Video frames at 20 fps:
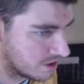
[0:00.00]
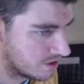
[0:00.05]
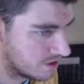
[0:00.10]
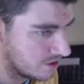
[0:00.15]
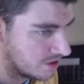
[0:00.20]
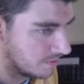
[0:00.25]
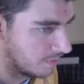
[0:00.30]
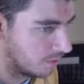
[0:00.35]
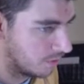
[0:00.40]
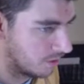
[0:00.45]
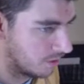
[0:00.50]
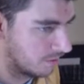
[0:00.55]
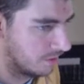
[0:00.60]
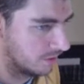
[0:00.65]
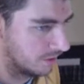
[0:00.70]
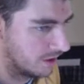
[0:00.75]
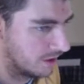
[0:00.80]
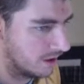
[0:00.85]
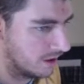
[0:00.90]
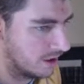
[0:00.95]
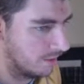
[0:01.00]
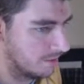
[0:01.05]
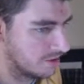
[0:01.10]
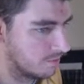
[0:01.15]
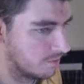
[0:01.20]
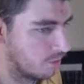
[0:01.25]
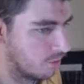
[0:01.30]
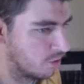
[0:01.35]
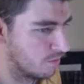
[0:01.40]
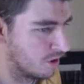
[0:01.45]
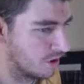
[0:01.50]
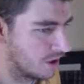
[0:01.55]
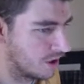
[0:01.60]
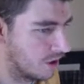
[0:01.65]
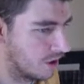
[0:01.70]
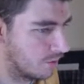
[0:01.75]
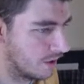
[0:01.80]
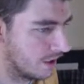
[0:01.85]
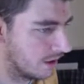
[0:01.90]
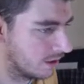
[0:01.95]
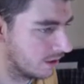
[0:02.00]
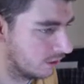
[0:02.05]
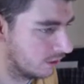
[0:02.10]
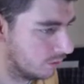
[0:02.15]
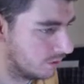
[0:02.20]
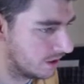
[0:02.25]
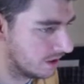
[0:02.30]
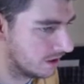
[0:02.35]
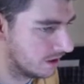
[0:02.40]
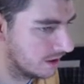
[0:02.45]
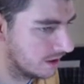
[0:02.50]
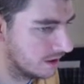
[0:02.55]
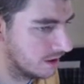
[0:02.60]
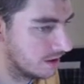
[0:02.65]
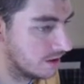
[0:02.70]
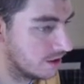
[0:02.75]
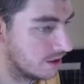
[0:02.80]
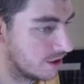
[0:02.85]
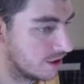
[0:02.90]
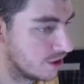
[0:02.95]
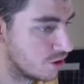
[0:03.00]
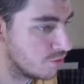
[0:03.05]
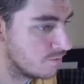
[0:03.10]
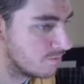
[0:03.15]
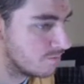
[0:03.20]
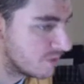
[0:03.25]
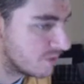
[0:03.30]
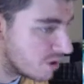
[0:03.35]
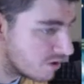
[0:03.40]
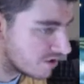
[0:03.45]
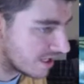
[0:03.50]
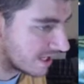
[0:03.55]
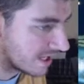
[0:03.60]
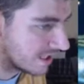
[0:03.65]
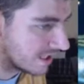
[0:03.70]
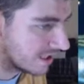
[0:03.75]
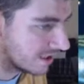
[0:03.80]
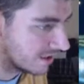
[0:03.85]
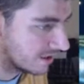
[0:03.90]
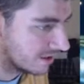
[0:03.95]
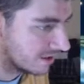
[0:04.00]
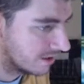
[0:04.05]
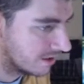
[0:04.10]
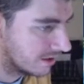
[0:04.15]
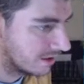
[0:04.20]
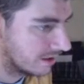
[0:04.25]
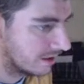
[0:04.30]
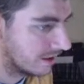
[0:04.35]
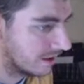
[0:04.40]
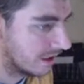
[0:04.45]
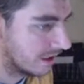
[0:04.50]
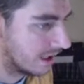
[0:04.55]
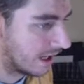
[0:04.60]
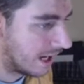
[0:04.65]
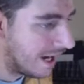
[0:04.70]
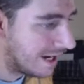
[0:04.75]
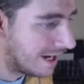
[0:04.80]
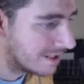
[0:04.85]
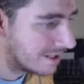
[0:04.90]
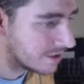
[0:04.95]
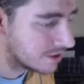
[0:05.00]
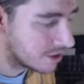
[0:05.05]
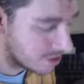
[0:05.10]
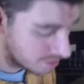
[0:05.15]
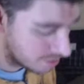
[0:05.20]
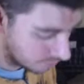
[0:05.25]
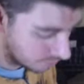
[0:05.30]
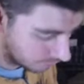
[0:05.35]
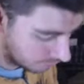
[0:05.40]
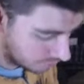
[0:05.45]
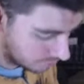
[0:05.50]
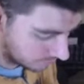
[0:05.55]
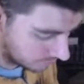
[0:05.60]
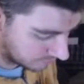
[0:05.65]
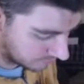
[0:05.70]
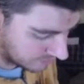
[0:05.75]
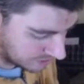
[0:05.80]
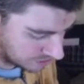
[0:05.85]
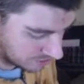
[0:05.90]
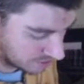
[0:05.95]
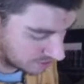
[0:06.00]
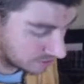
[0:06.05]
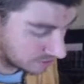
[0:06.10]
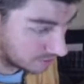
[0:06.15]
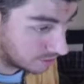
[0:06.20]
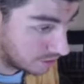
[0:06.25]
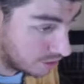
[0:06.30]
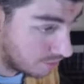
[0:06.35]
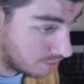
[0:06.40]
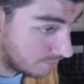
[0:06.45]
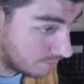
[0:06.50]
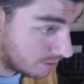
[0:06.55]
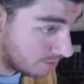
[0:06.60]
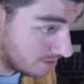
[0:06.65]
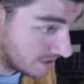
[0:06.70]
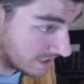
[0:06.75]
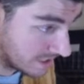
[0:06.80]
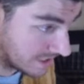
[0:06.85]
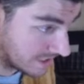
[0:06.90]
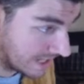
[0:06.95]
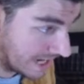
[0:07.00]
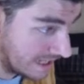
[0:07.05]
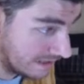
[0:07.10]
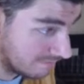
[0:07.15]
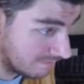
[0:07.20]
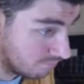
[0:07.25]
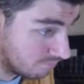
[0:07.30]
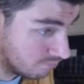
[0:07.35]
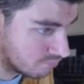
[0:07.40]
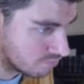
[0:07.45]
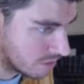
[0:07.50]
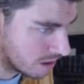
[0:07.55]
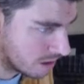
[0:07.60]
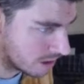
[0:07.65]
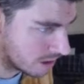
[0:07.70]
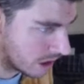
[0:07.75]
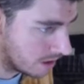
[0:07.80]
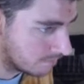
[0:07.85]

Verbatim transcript: to Pokemon coming to Pokemon Go, including new music and additional social features. New music, eh? Hmm, okay.